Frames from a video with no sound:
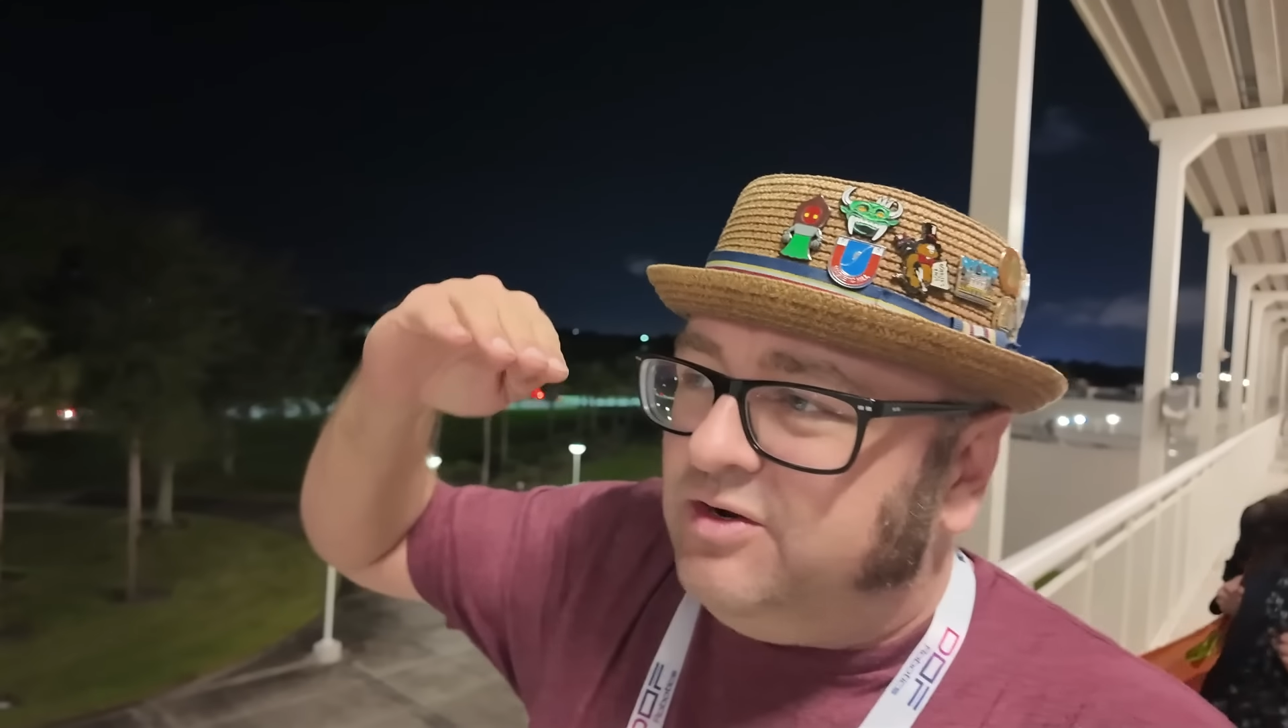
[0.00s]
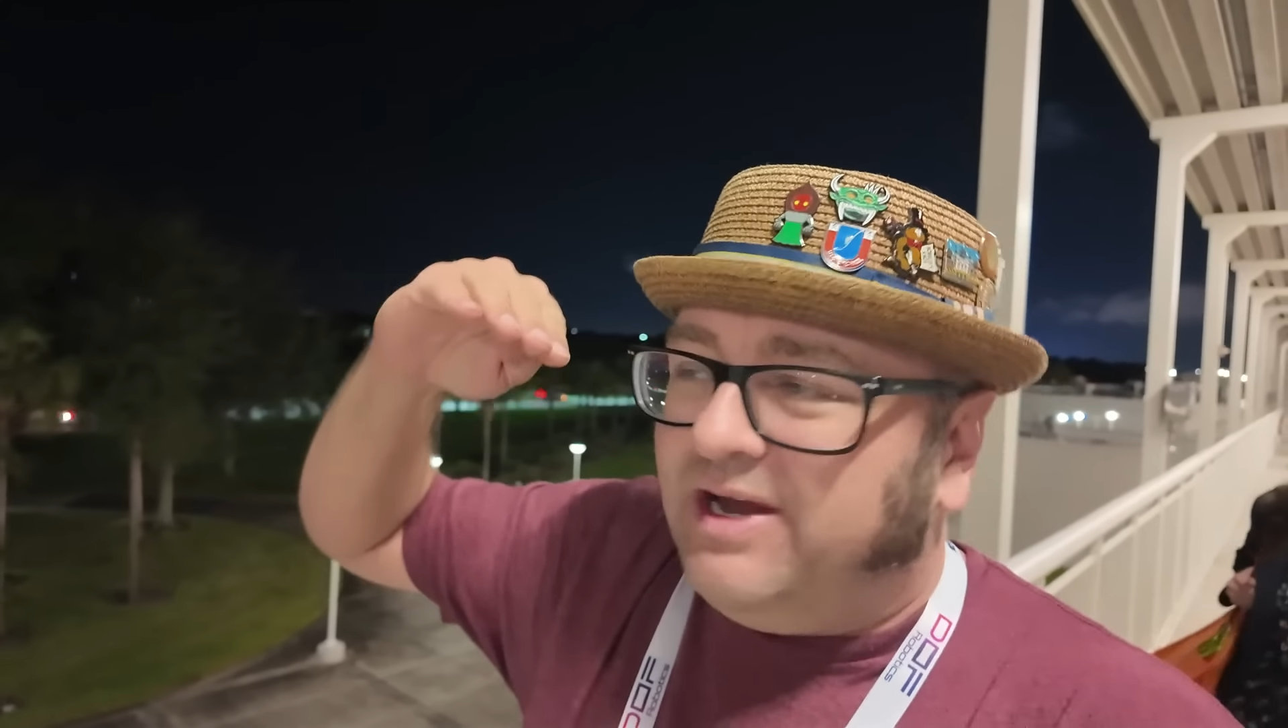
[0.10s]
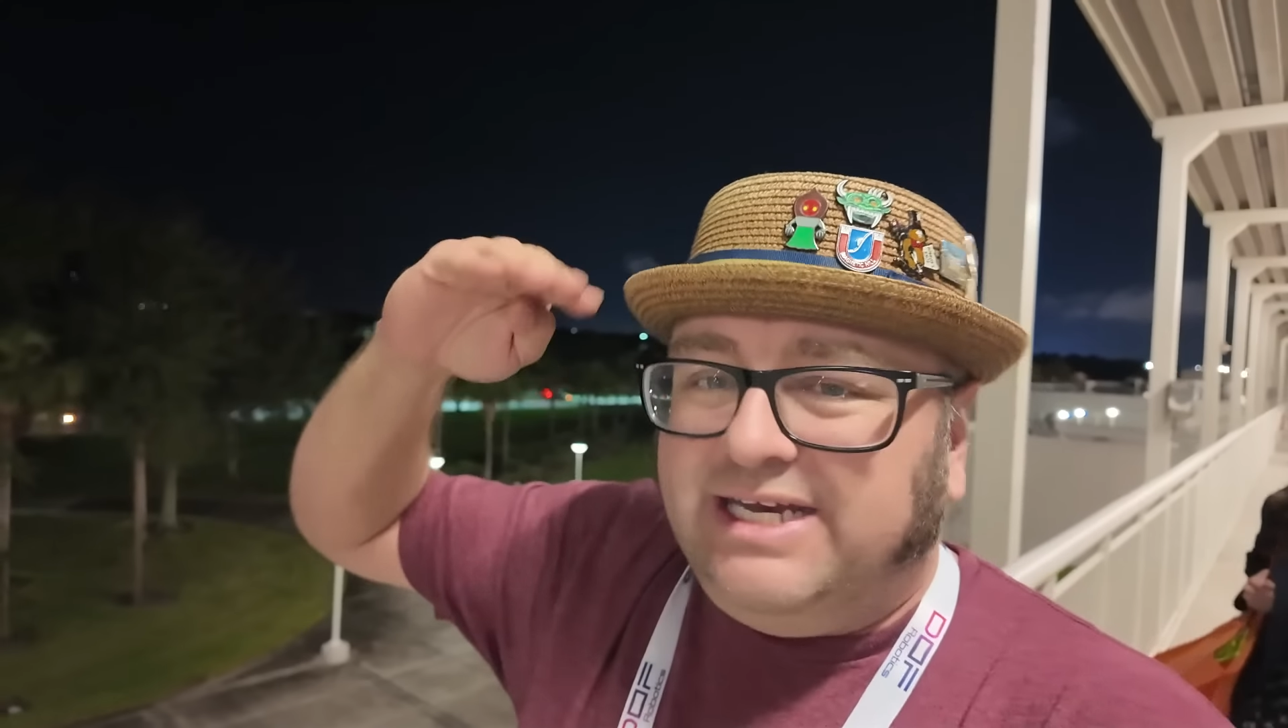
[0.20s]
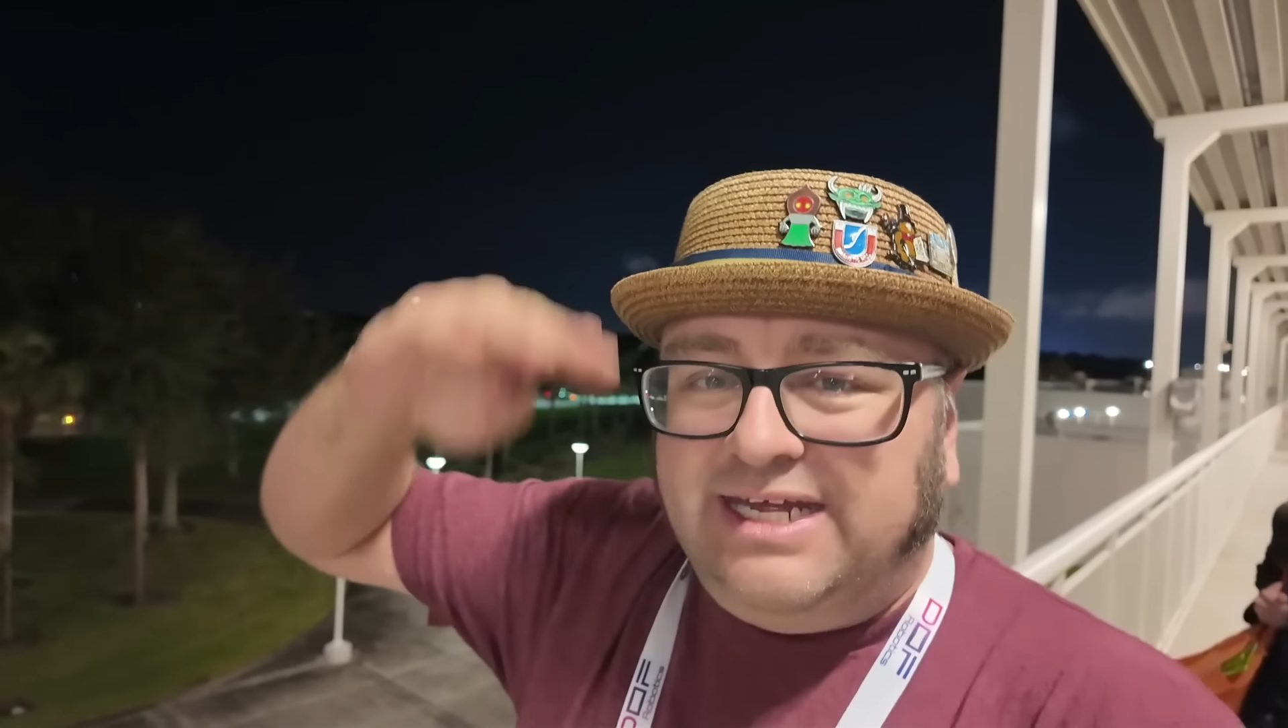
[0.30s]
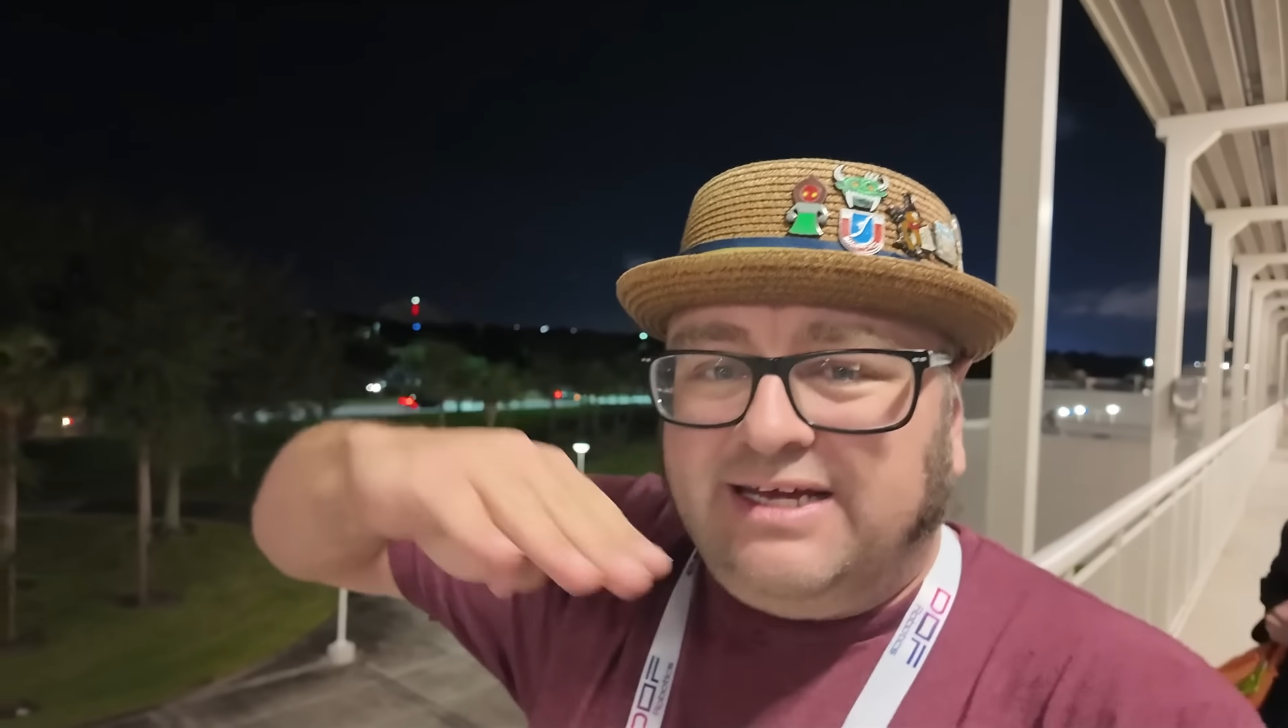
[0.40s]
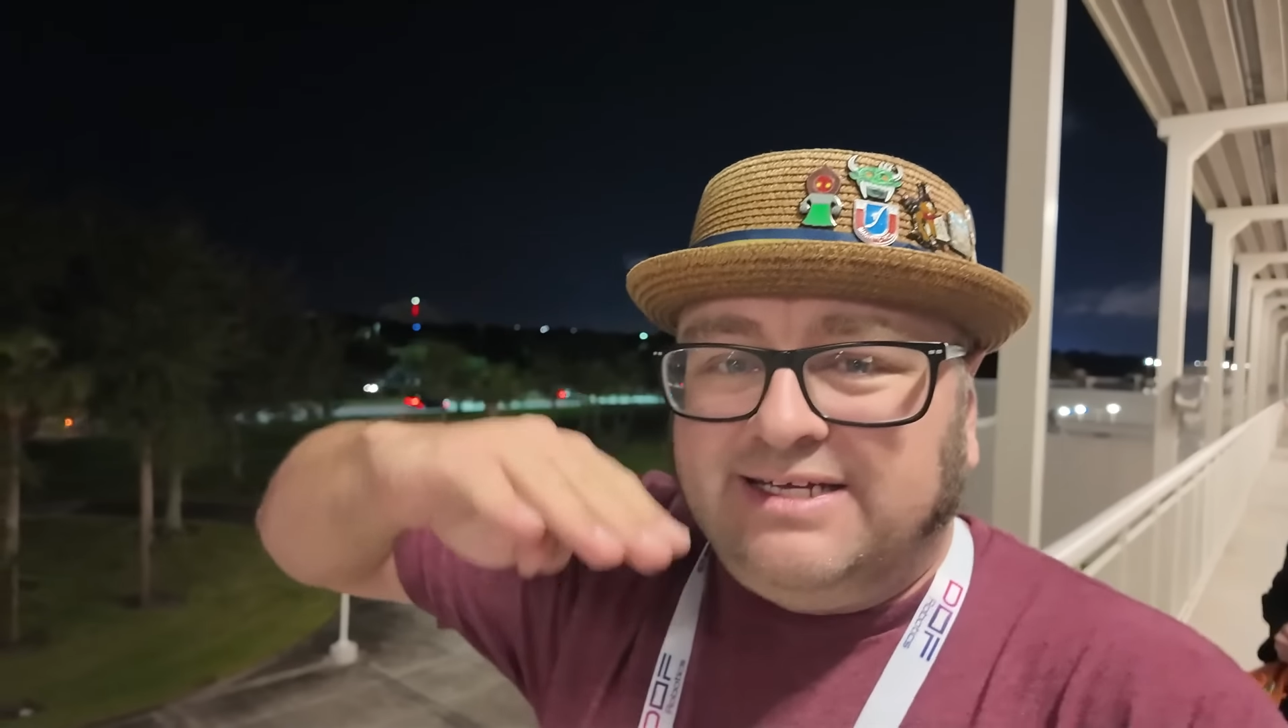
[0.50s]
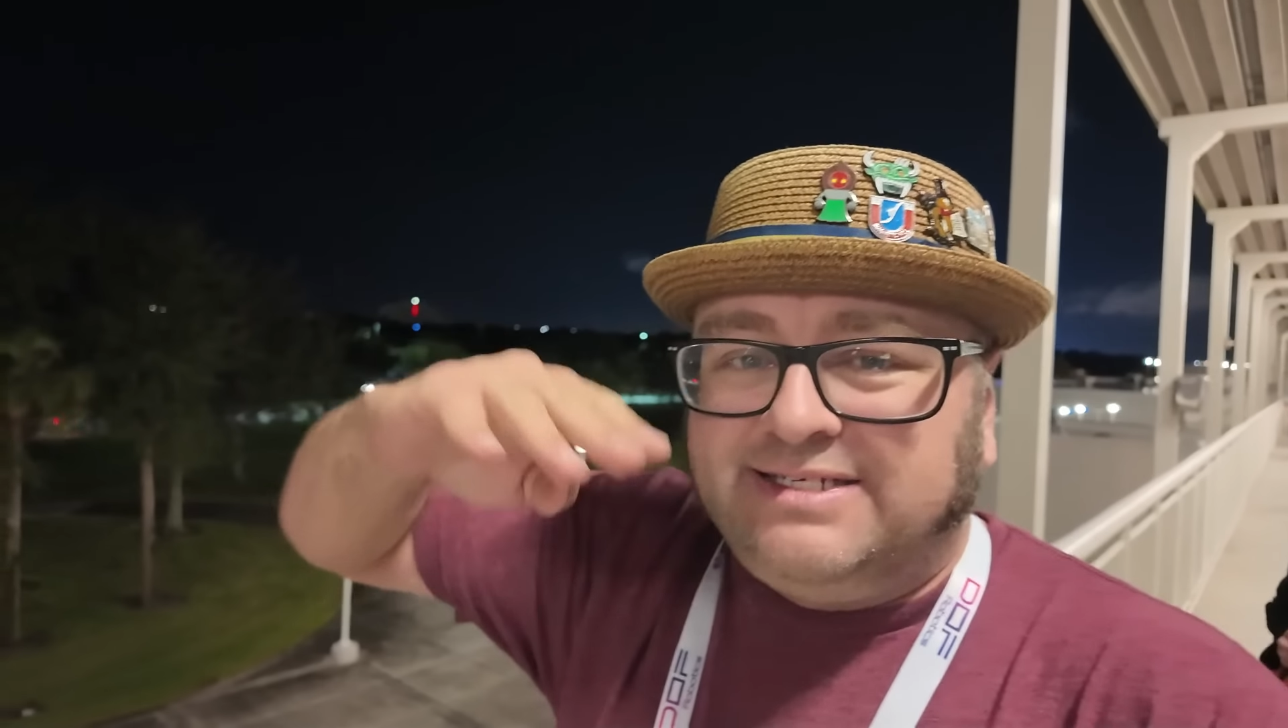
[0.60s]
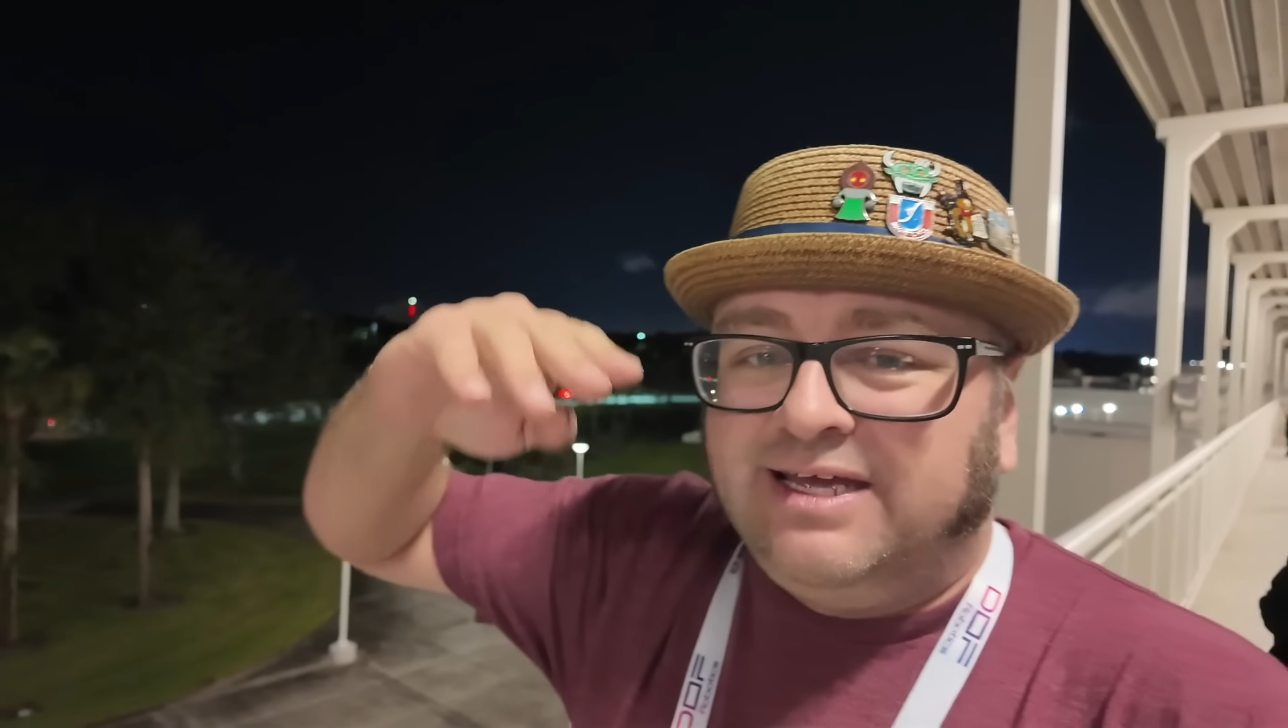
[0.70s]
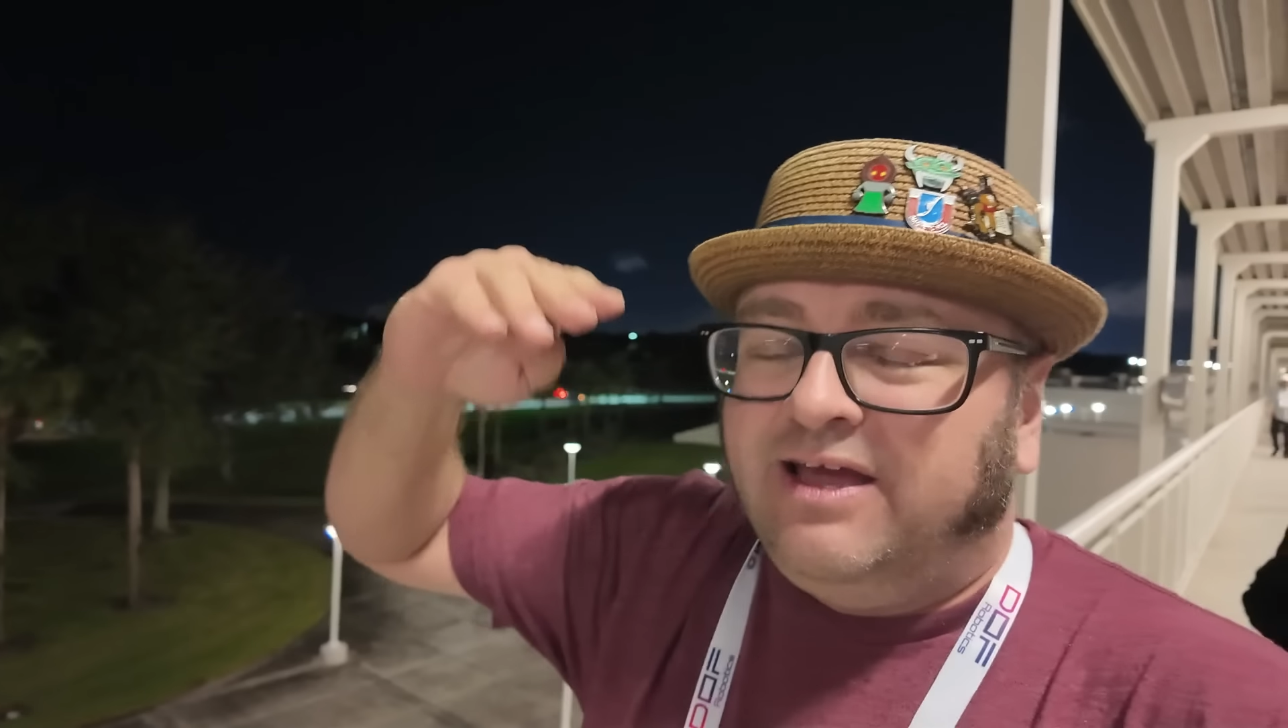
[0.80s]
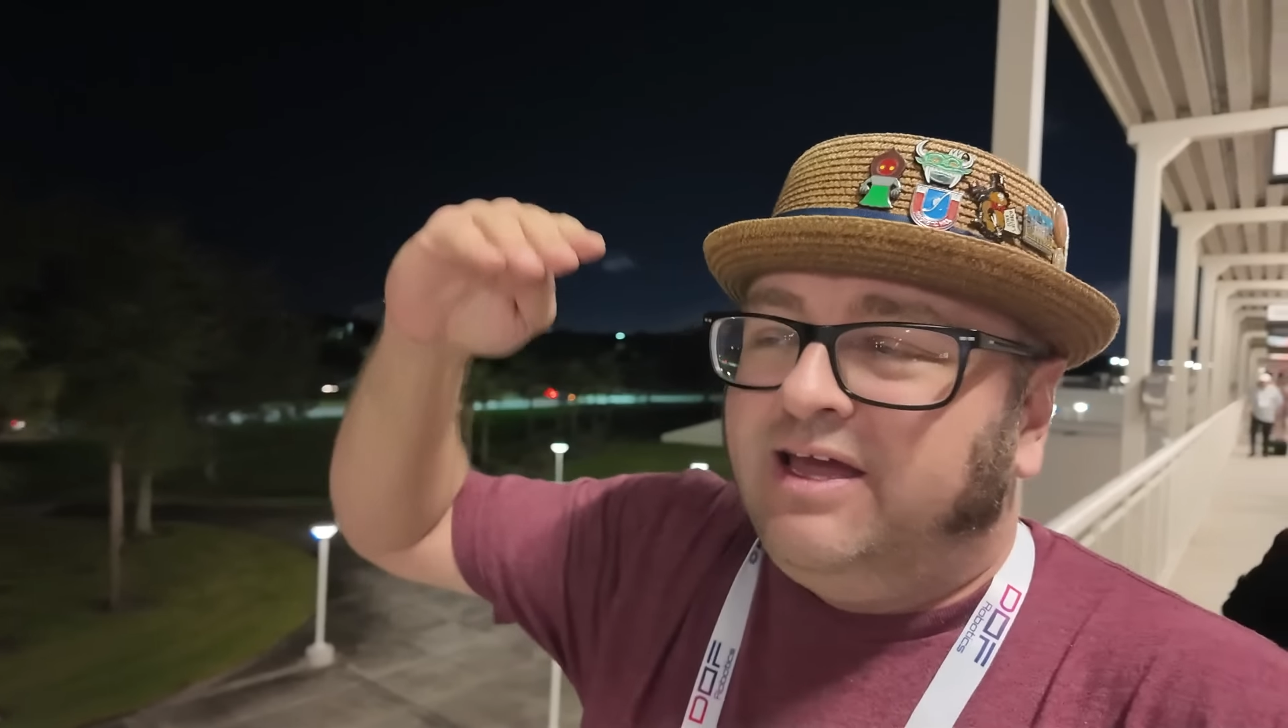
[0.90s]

new ideas,